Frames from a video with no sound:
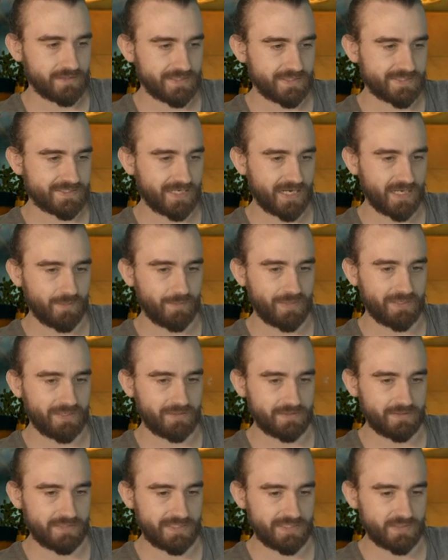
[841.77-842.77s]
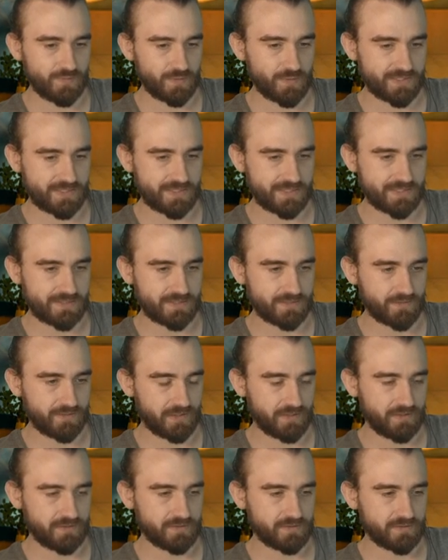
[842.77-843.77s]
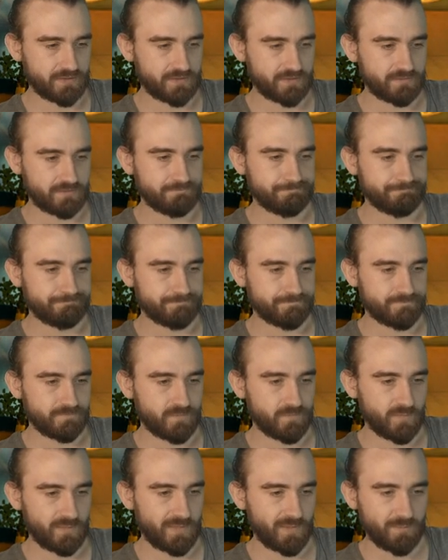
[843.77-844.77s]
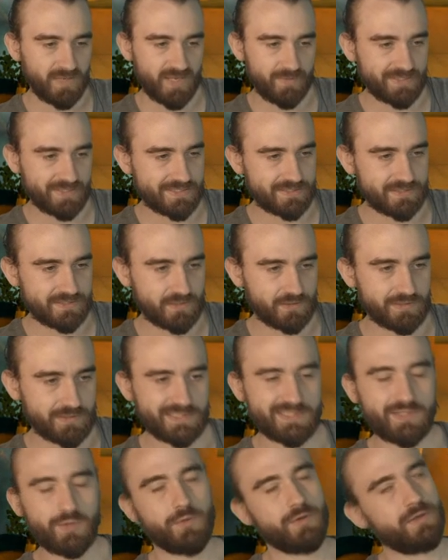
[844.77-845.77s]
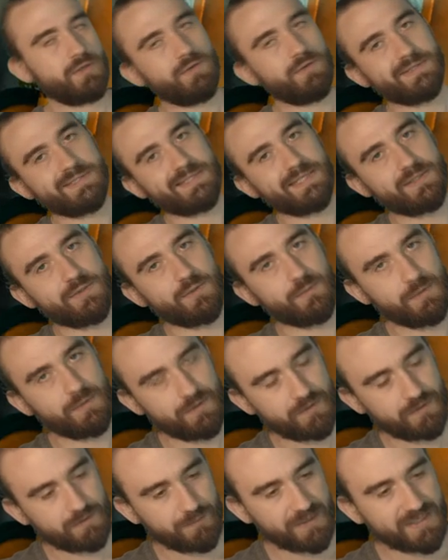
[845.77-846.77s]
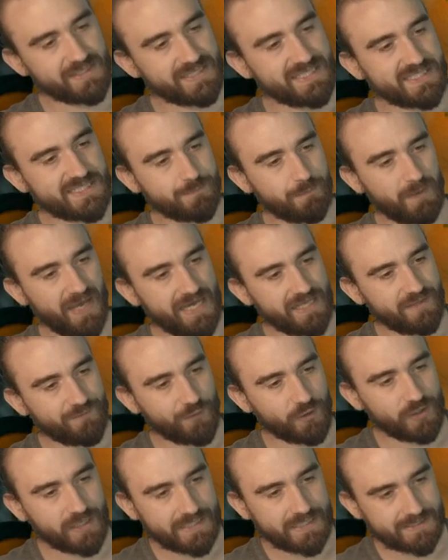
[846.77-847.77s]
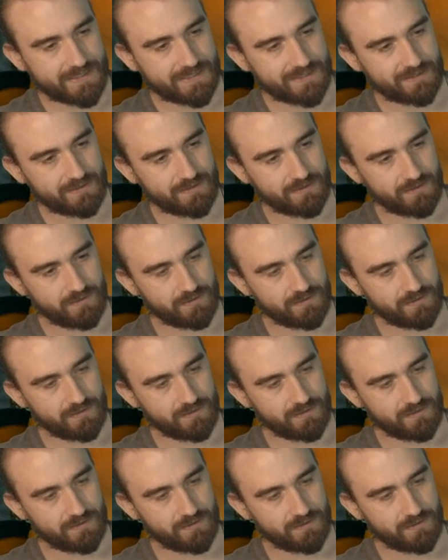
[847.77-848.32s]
And Skyblade Legion was just okay. Well, maybe it's on starter card, but he's paid for this.